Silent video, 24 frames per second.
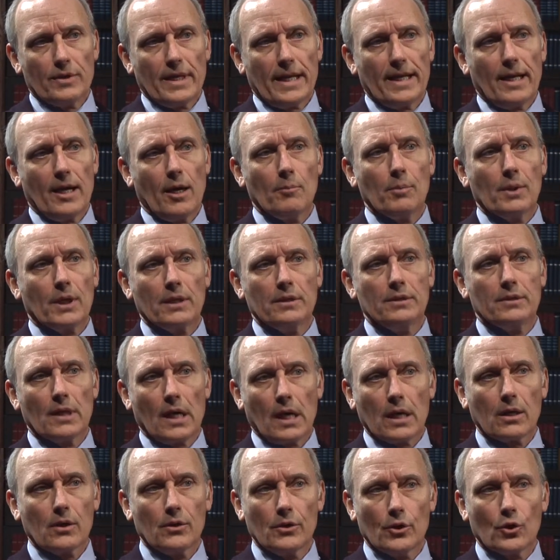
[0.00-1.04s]
that help
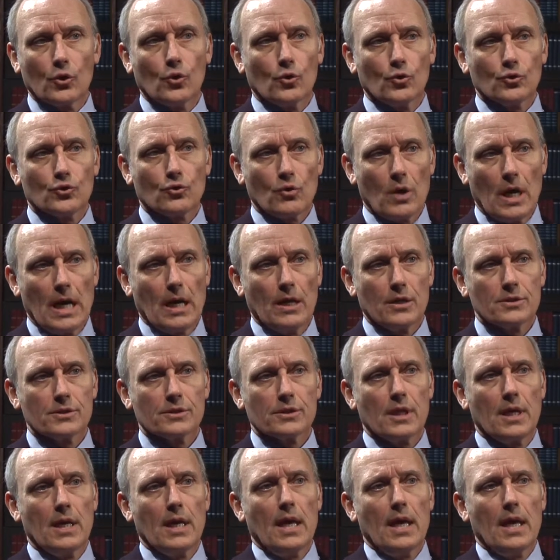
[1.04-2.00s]
conduct clinical trials.